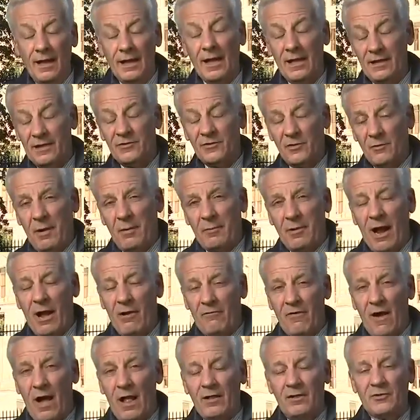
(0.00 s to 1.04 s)
Yeah, let's remember how
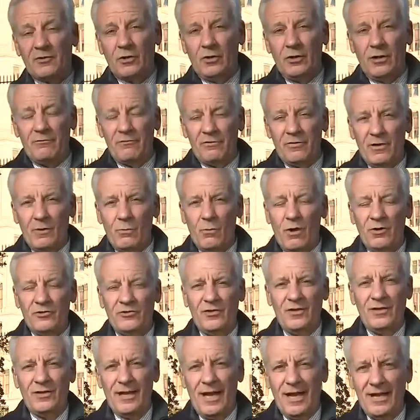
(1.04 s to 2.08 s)
volatile everything was
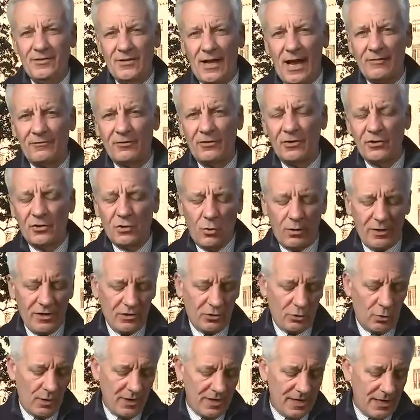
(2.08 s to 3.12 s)
in the days after the
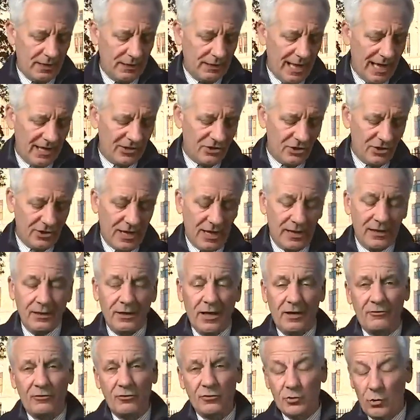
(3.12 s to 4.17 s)
2020 election. Kelly
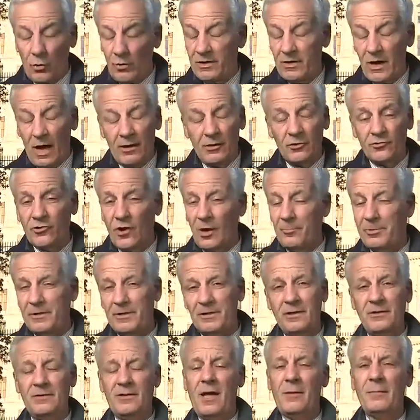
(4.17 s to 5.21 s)
Loeffler joined Donald Trump in
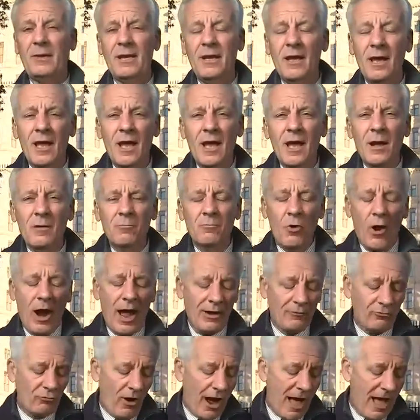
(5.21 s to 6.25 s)
condemning
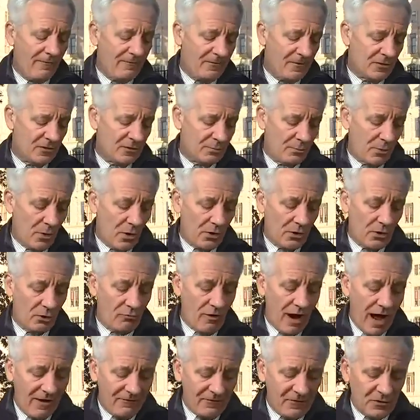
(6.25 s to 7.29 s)
Brad Raffensperger.
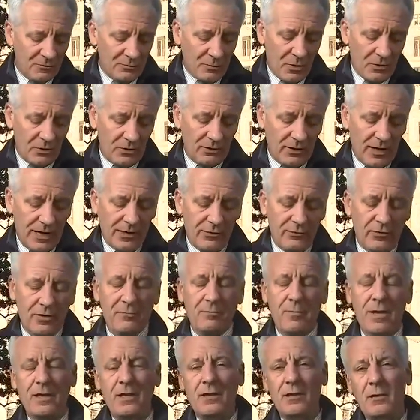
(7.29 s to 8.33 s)
Raffensperger later
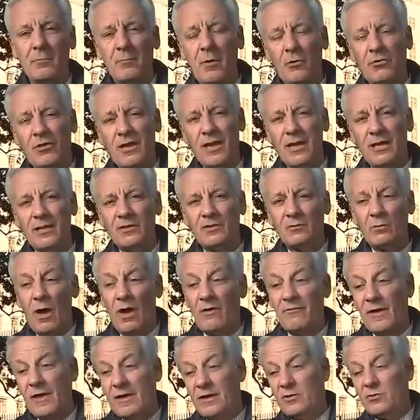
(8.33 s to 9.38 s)
admitted that both he and his
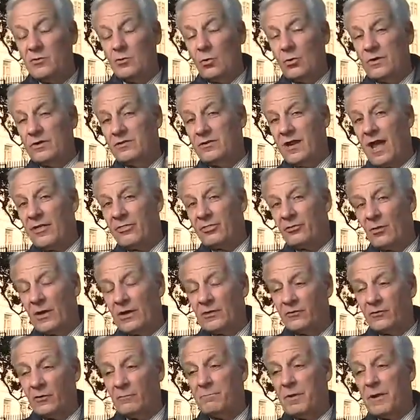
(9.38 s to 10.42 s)
wife had endured death
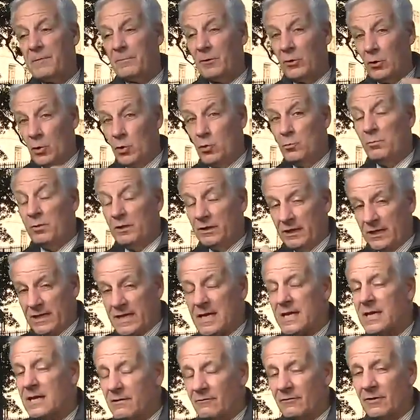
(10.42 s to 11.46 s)
threats from people who
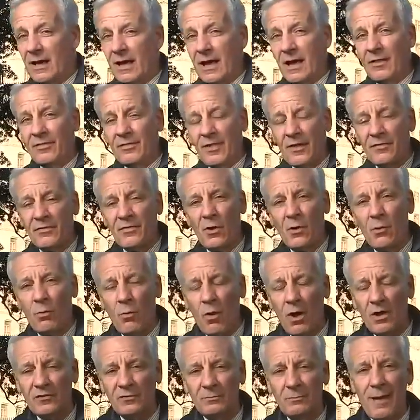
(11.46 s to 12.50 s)
believed that there
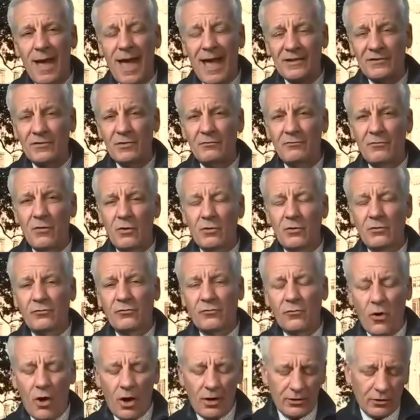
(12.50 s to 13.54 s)
was massive voter
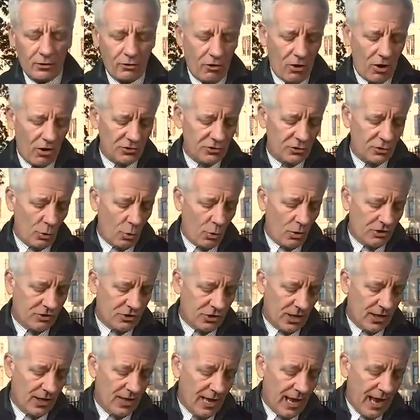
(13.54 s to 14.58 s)
fraud across
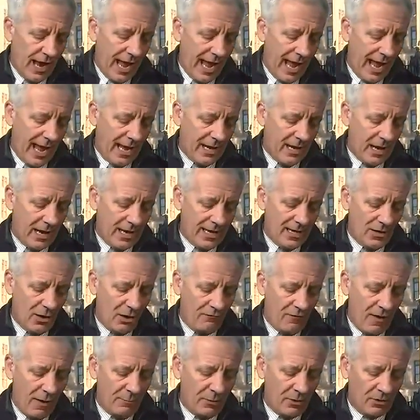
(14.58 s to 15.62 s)
Georgia. And uh, in
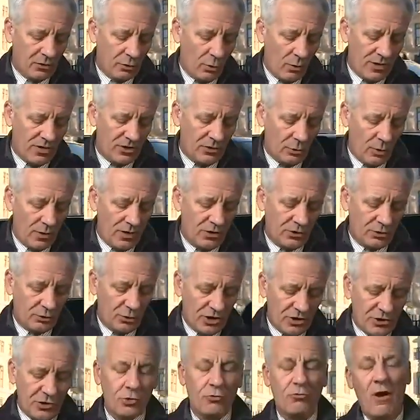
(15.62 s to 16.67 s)
November 2020,
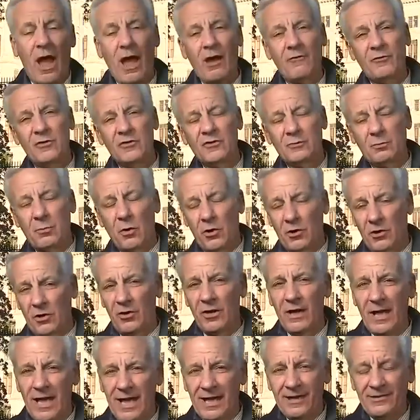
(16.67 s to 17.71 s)
Tricia Raffensperger
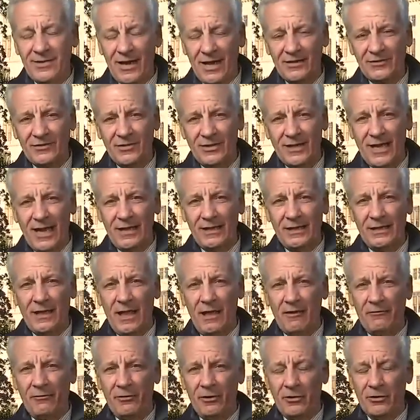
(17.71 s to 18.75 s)
texted Kelly
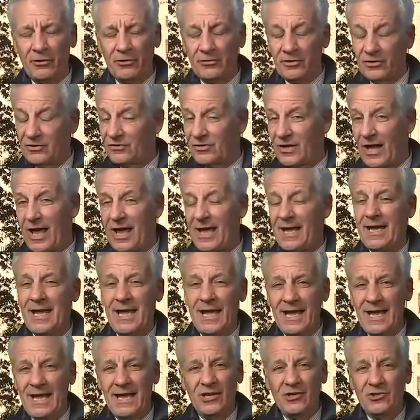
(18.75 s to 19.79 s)
Loeffler to say
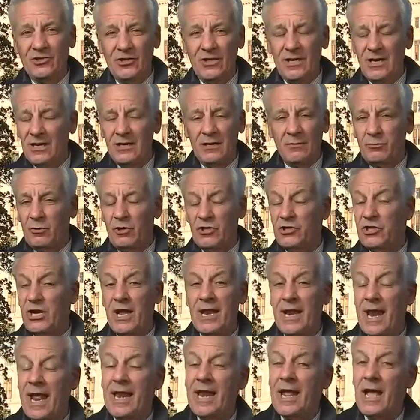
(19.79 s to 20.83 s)
she didn't
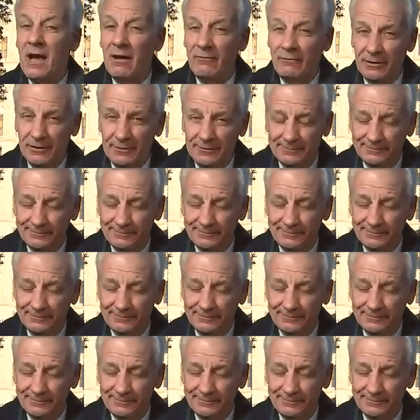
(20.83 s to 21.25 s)
appreciate any of it.